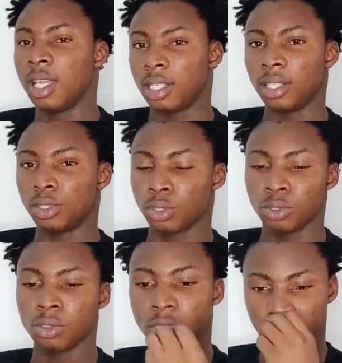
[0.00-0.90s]
Then
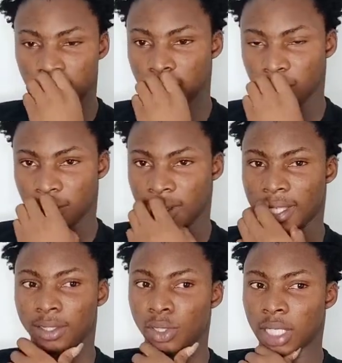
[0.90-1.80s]
two, it's
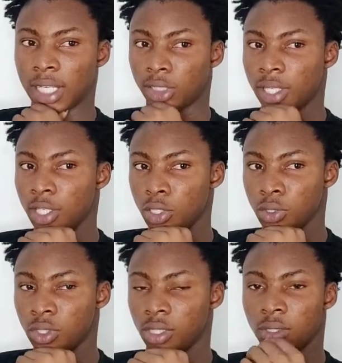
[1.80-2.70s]
that you can actually
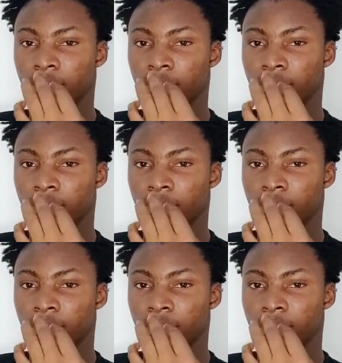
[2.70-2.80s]
use